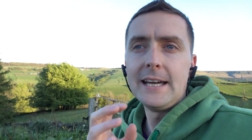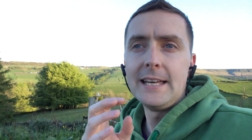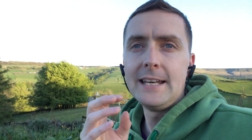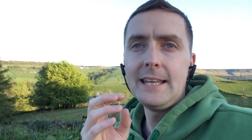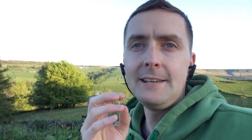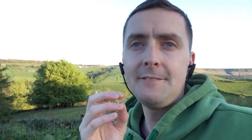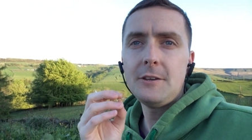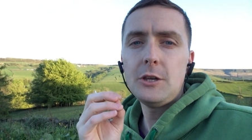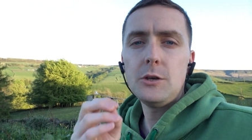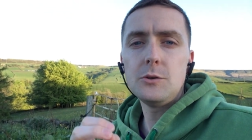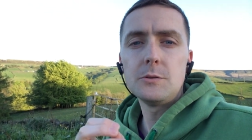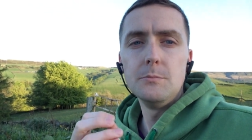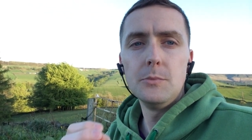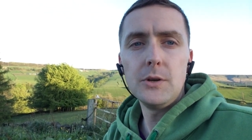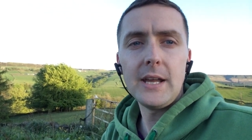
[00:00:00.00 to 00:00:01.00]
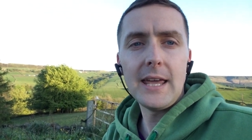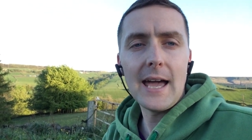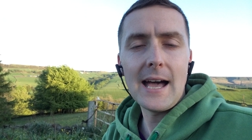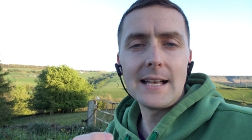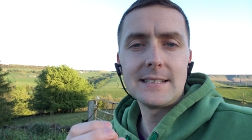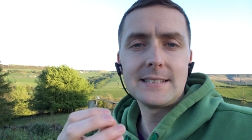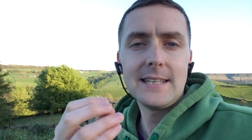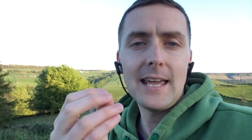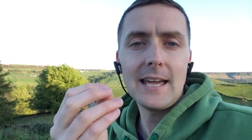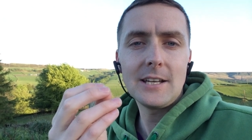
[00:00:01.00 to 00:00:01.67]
And if you use money as the